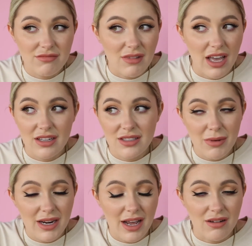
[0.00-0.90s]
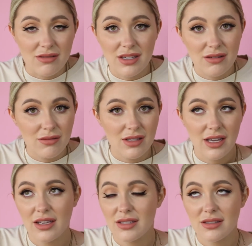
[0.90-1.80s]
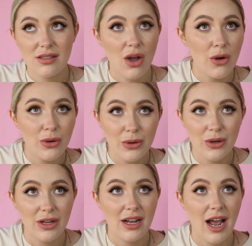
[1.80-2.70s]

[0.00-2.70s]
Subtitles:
and did my nails, and it was like so good.